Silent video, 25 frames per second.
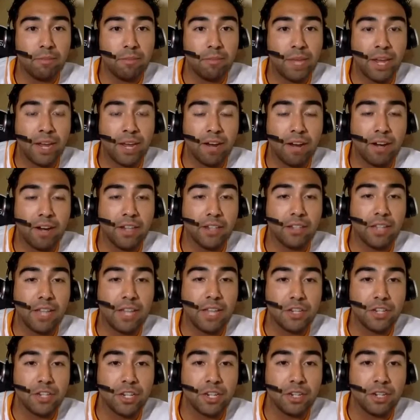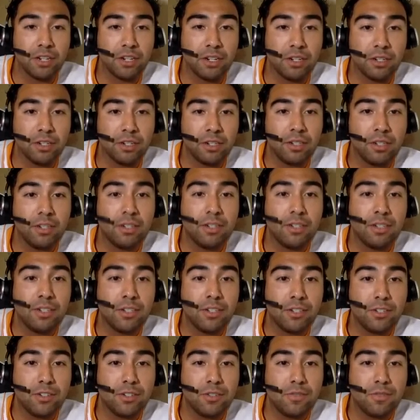Bay Area legend.
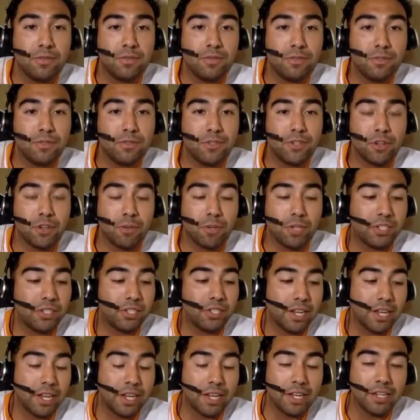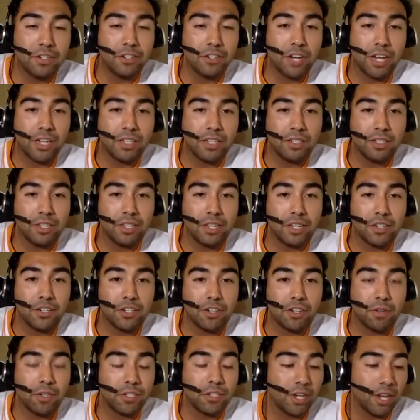Joey
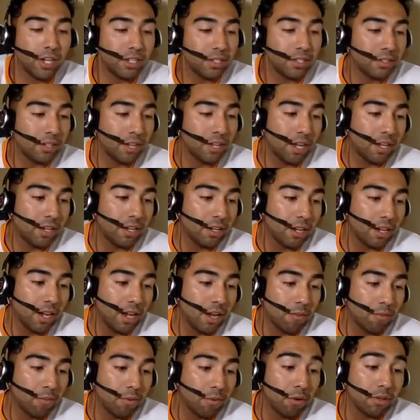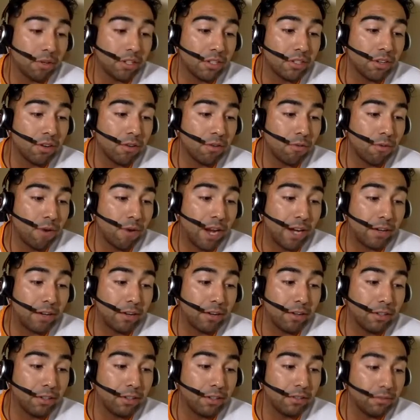Chestnut broke his own
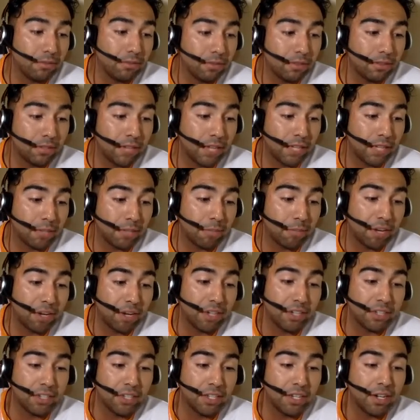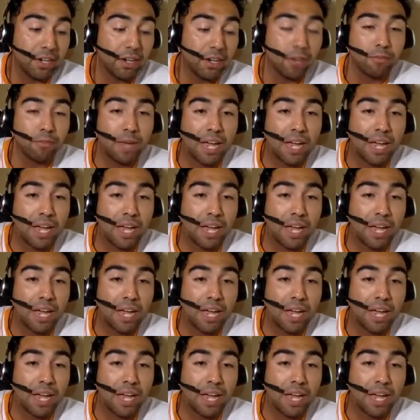record. Got the Barry Zito